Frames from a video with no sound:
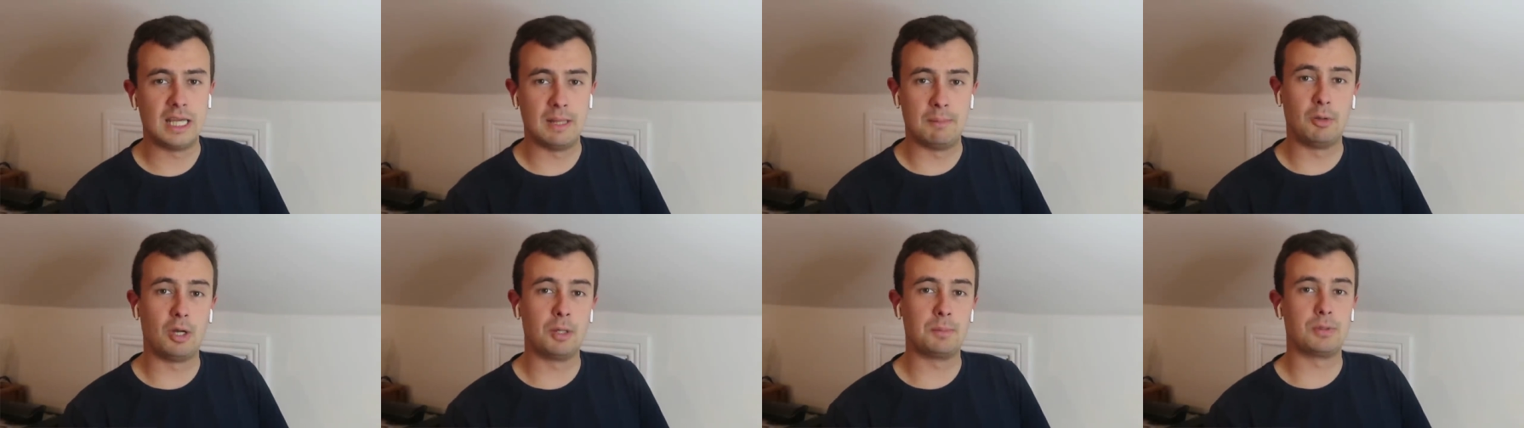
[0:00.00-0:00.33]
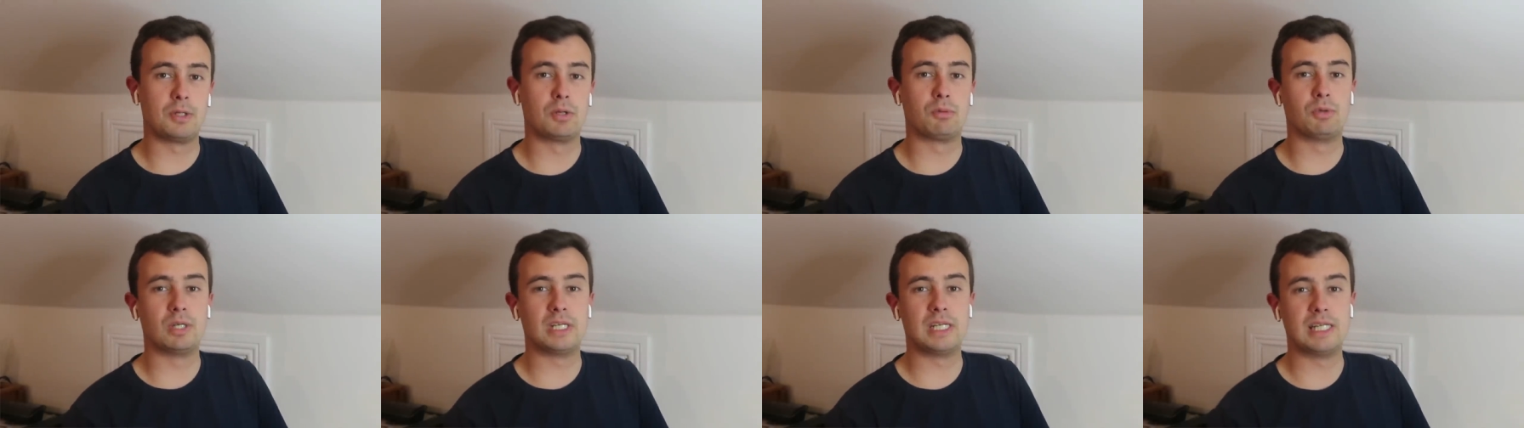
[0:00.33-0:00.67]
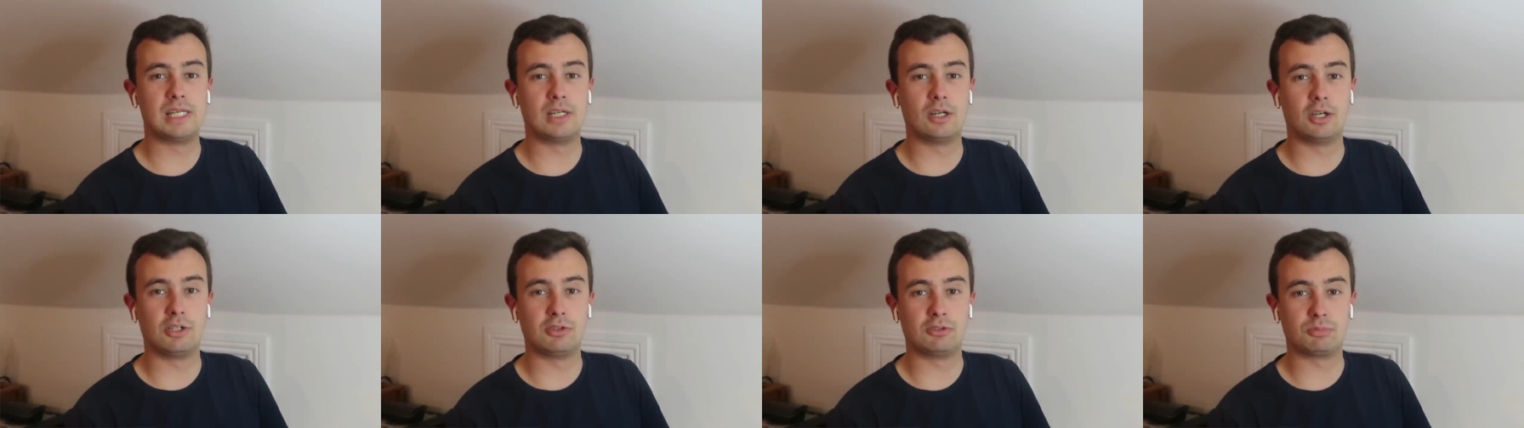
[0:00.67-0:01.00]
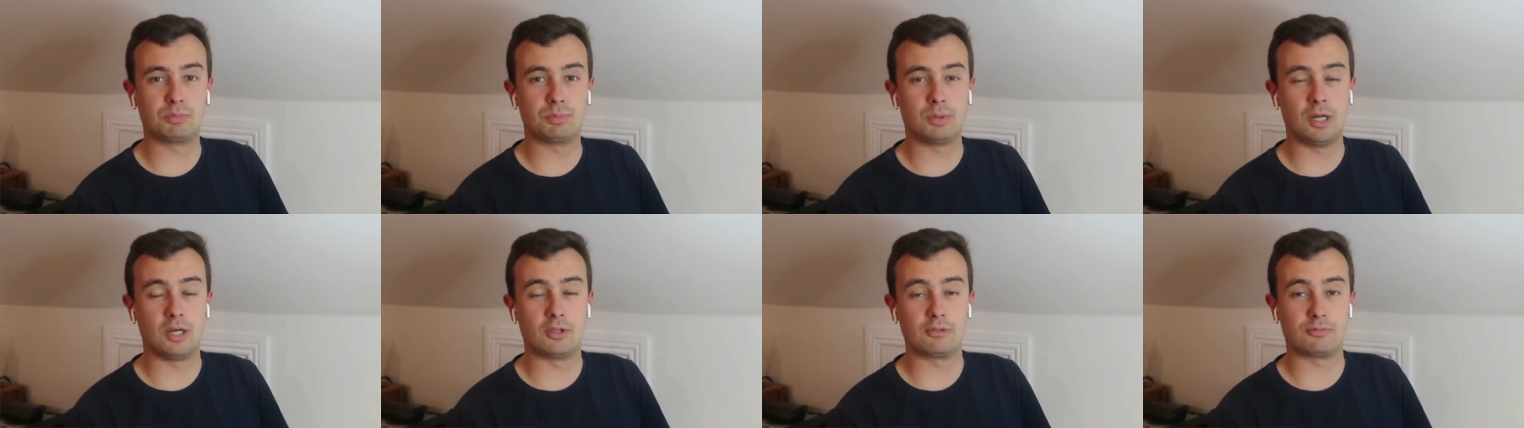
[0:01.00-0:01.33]
it might be a really
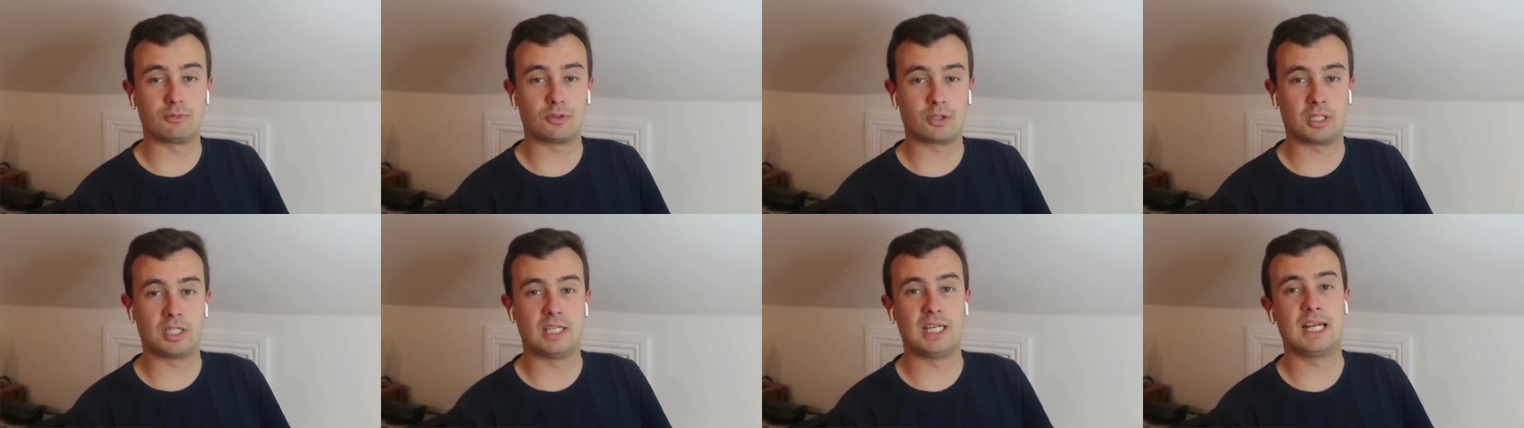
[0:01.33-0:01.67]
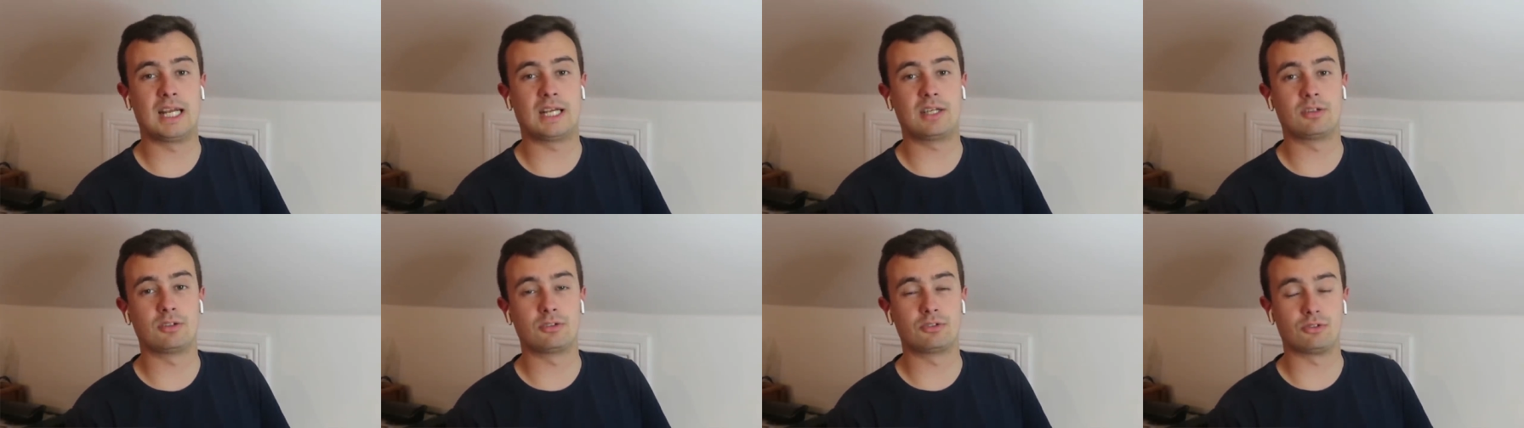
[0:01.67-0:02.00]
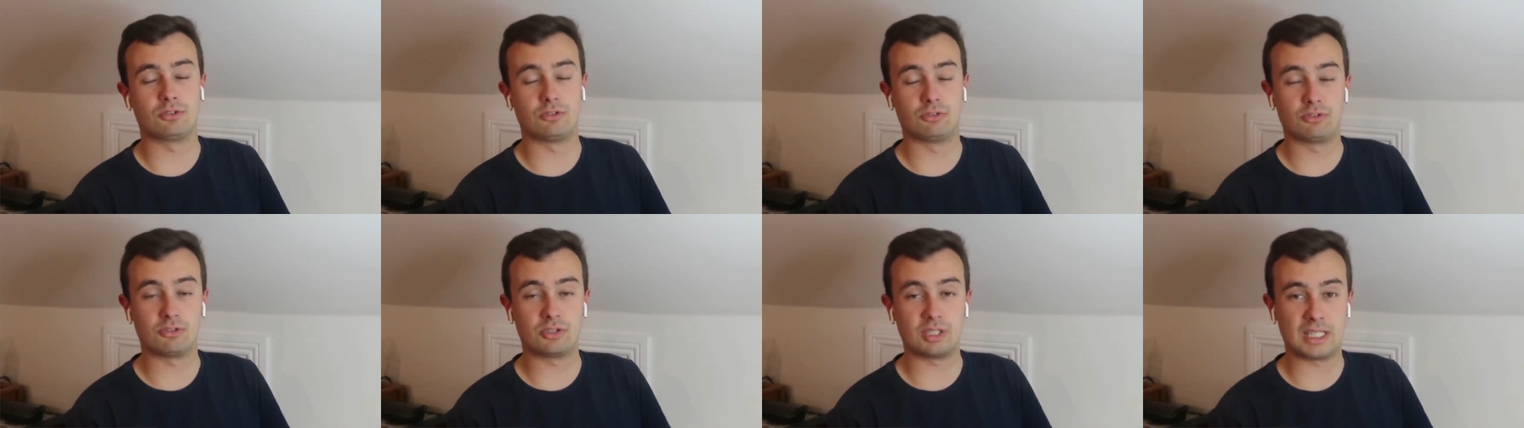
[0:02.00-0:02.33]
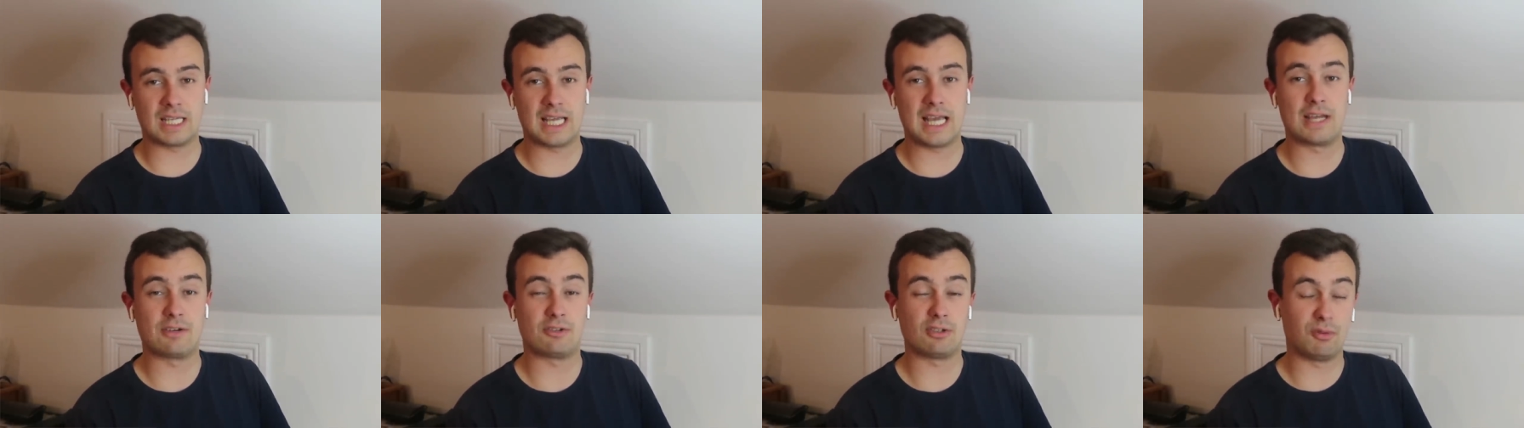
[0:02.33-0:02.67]
nice pot for connections to
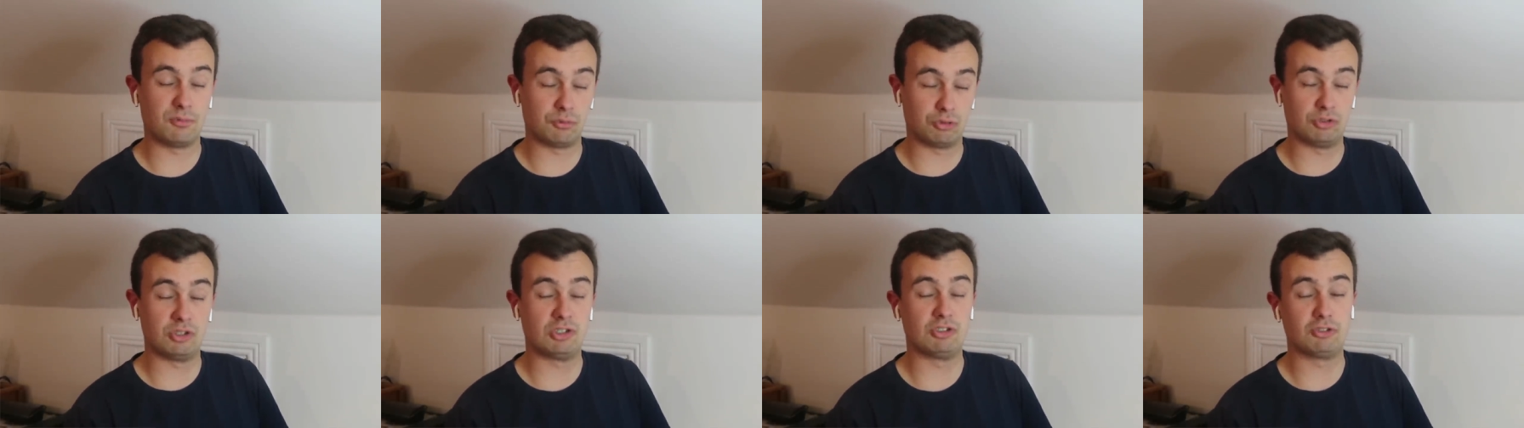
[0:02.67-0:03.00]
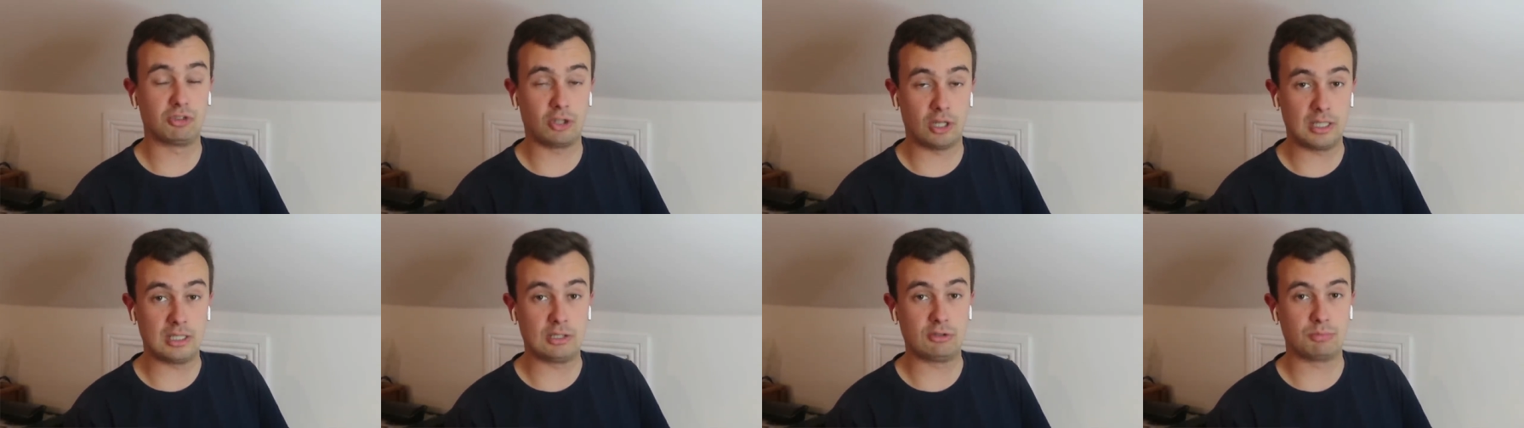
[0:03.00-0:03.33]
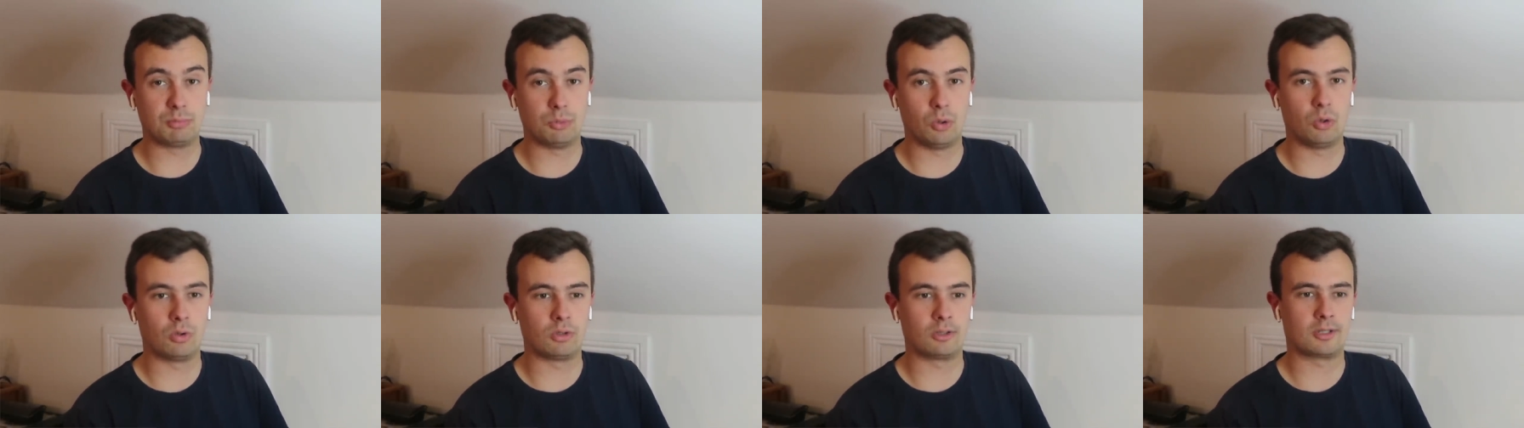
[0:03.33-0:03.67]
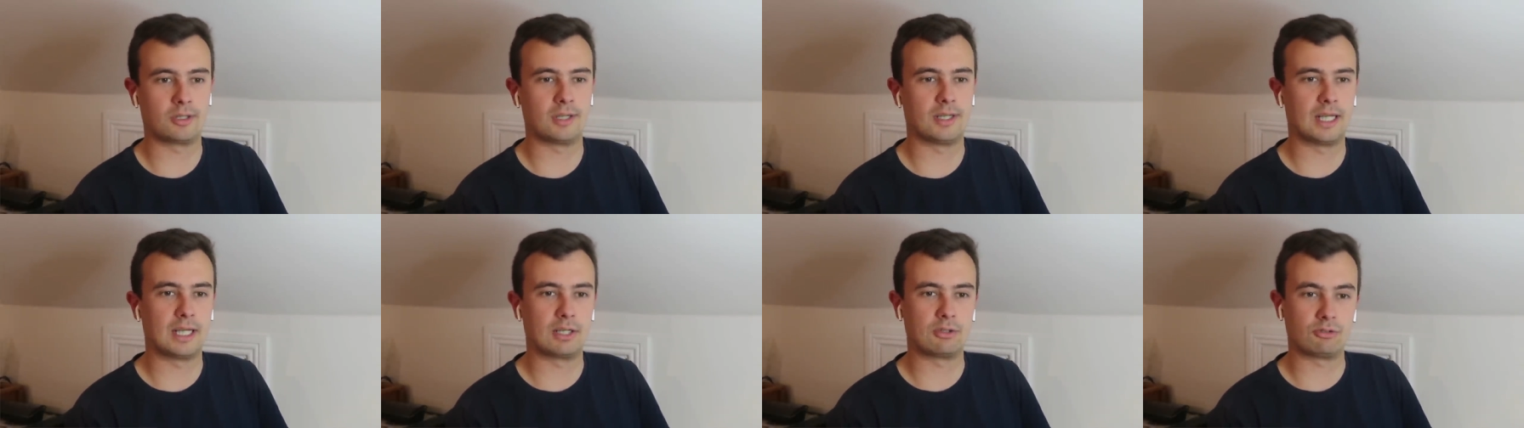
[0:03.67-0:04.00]
get, obviously slightly smaller
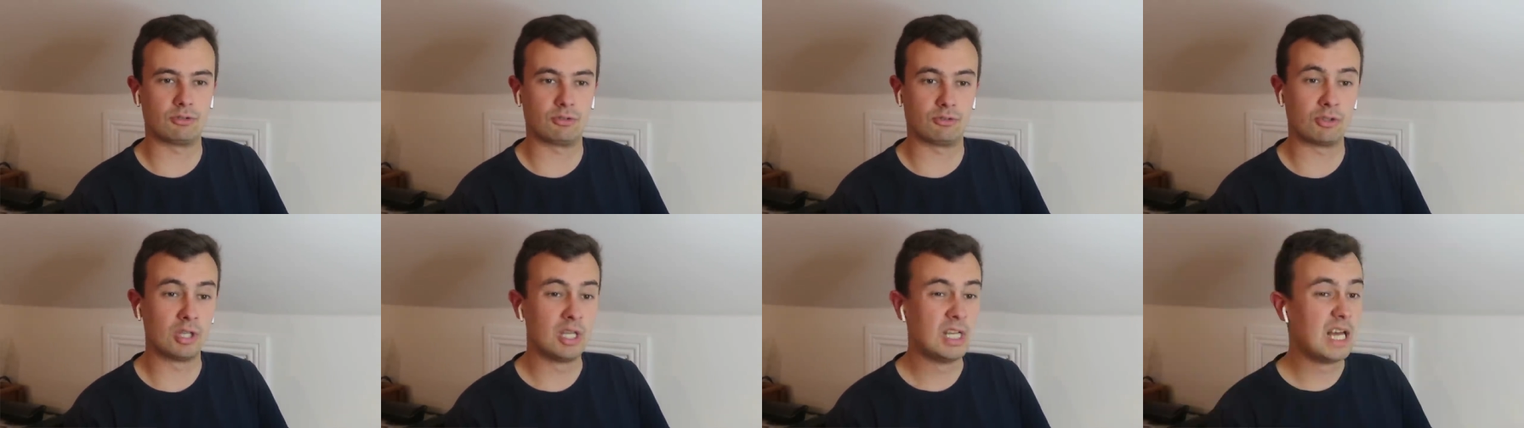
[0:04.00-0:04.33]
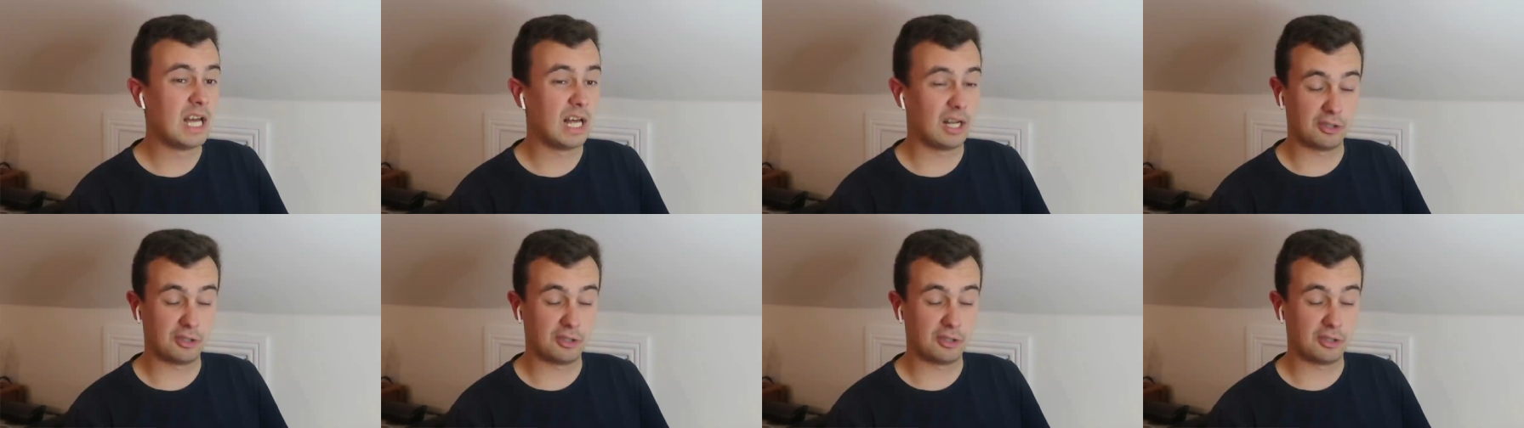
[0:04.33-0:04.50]
connections.